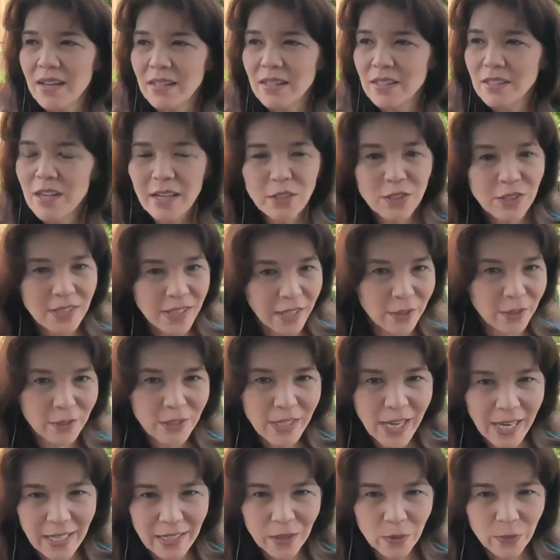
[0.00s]
not just
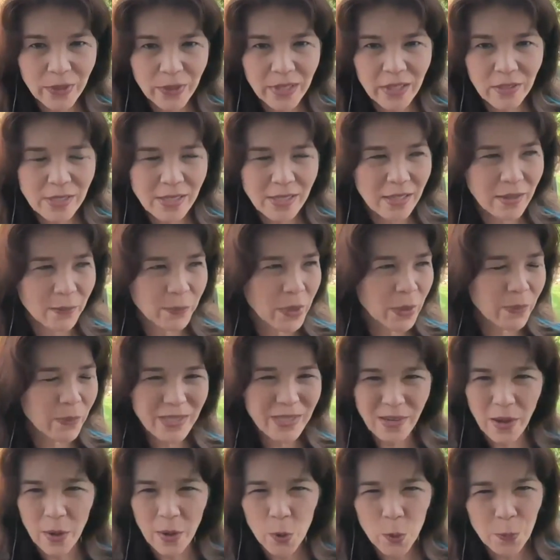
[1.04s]
entertaining readers that we
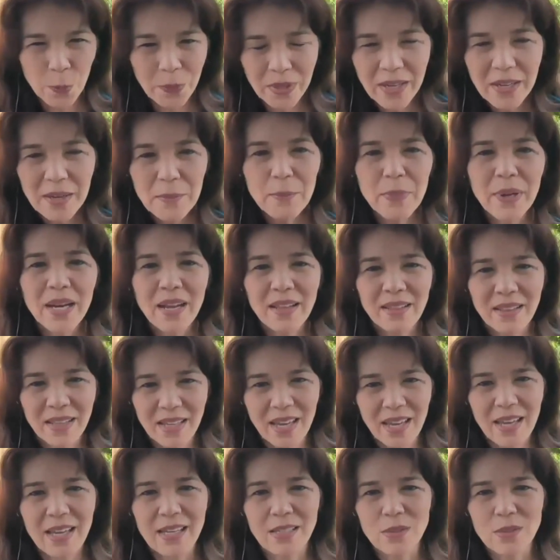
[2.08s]
always hope, but at
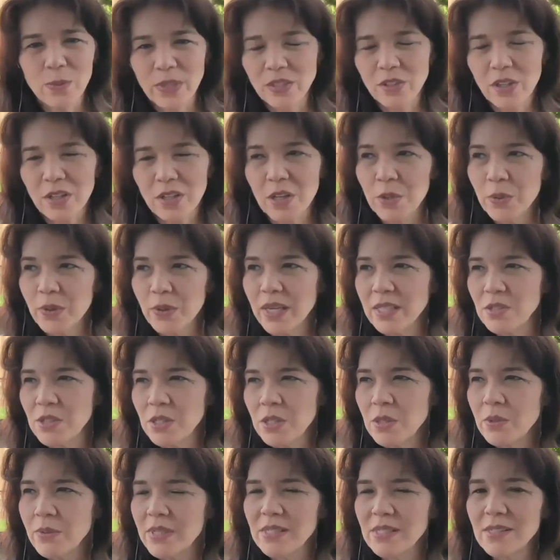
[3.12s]
the end, which I know you get
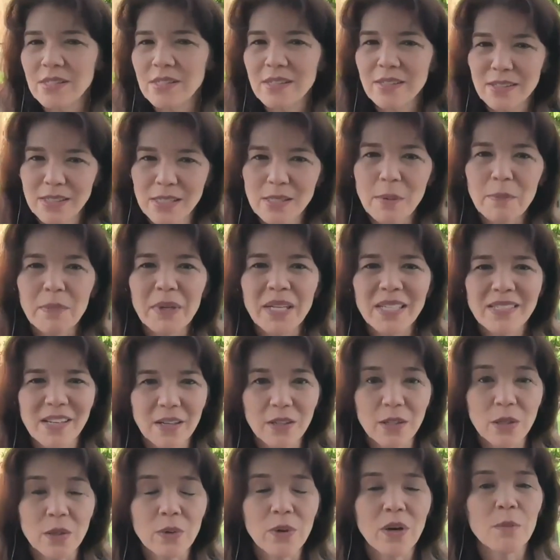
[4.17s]
too, is somebody
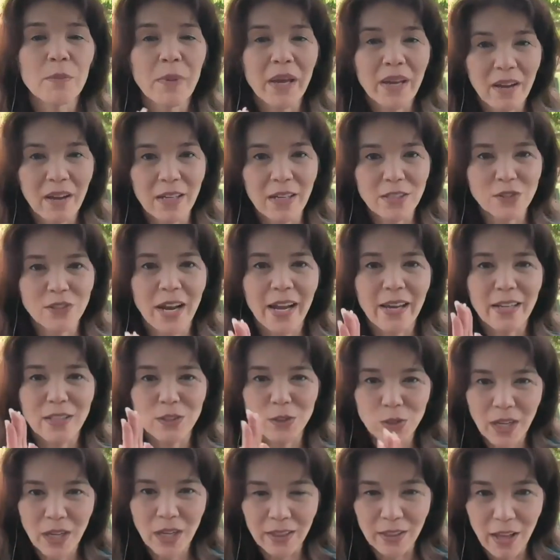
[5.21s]
telling you, "Oh my gosh, I
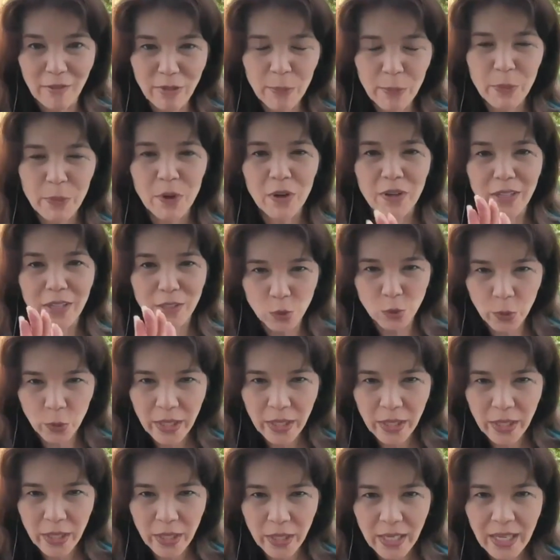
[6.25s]
love the book, enjoyed
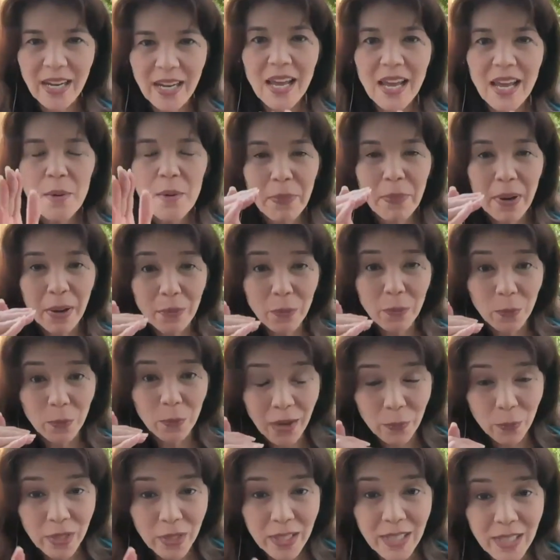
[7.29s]
it, but what I
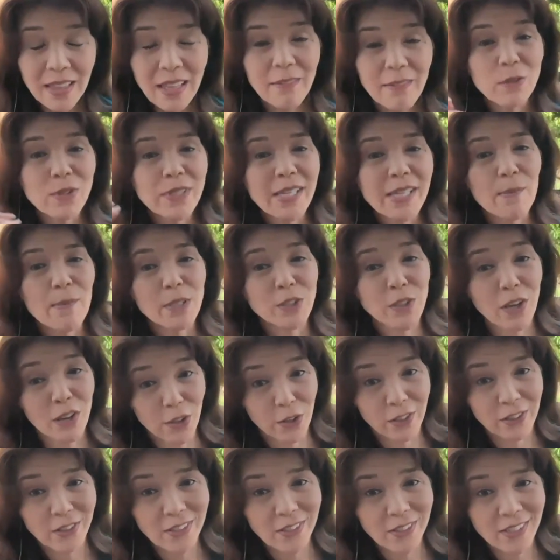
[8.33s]
really loved was how much I
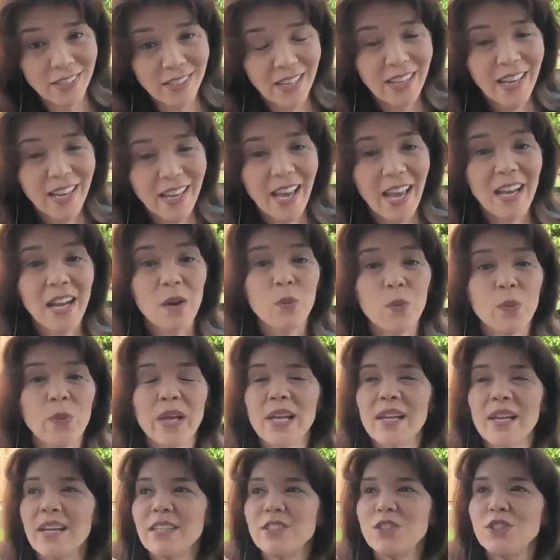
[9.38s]
learned." And I
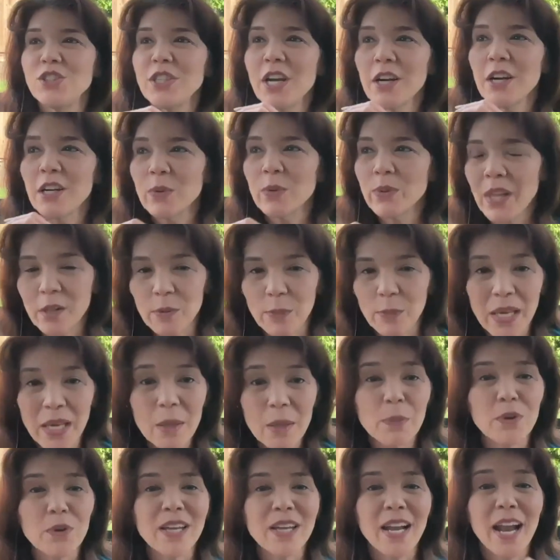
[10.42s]
went and I shared it with other
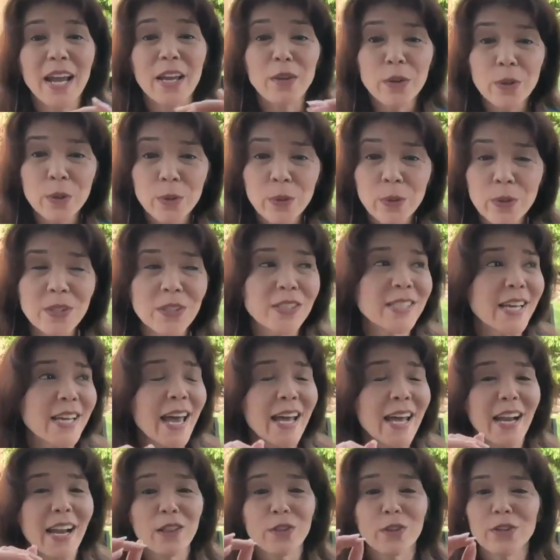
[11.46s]
people, and I Googled
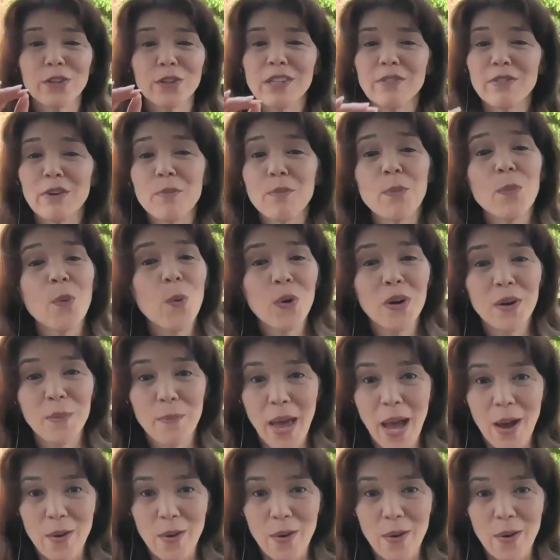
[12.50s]
and I learned even more
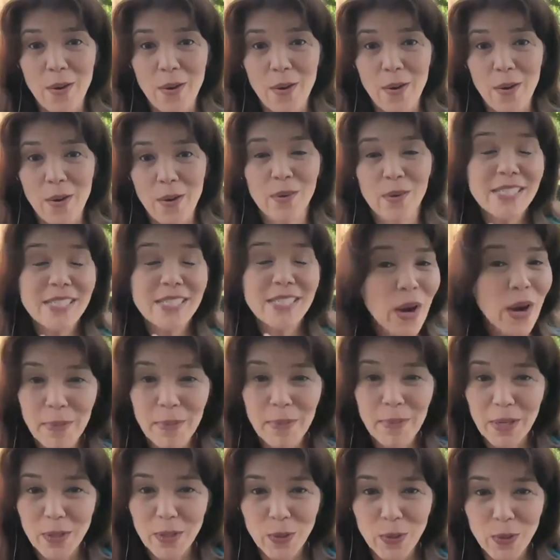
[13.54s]
about it. And I went down
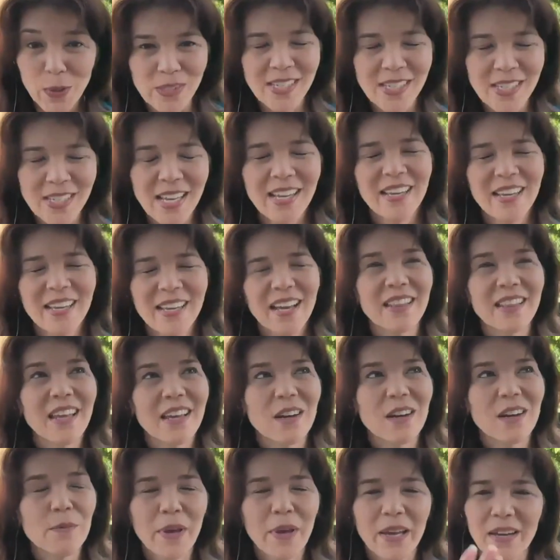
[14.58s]
rabbit holes. I think,
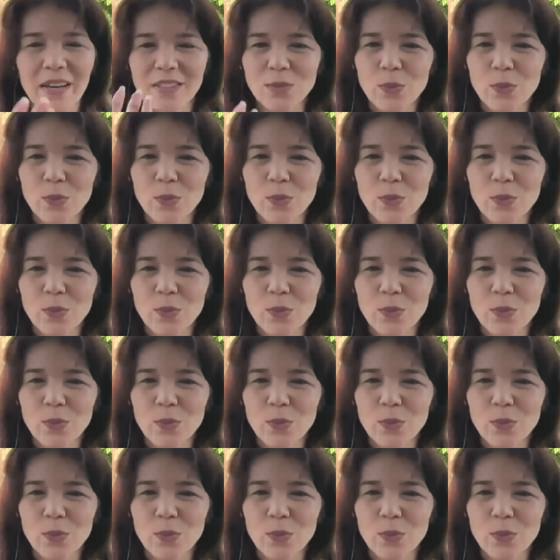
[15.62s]
oh my God,